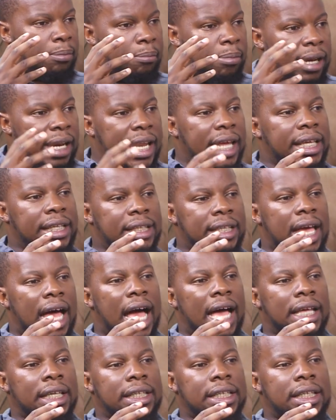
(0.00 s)
place
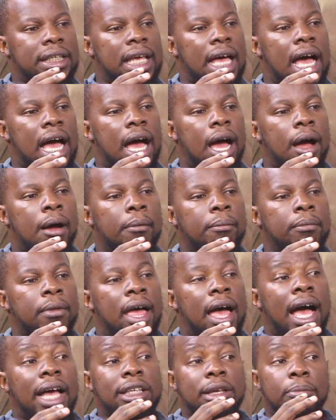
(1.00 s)
as
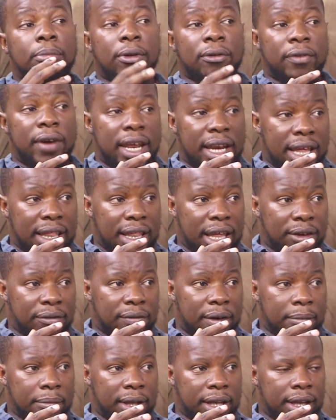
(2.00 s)
a provider in that
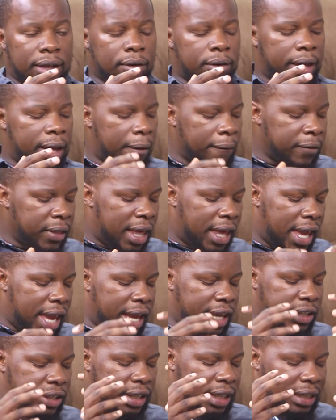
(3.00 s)
family, okay?
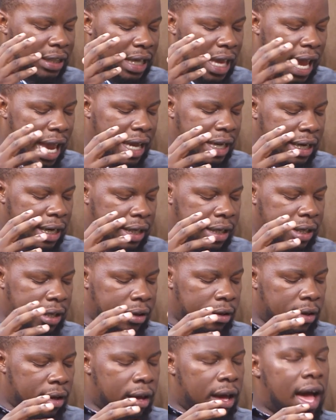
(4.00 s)
H is
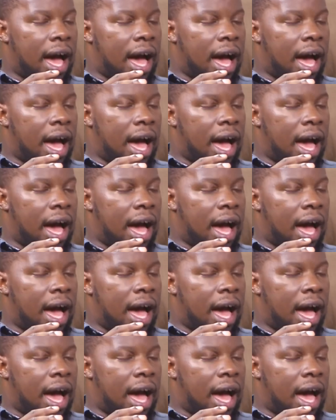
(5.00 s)
hierarchy.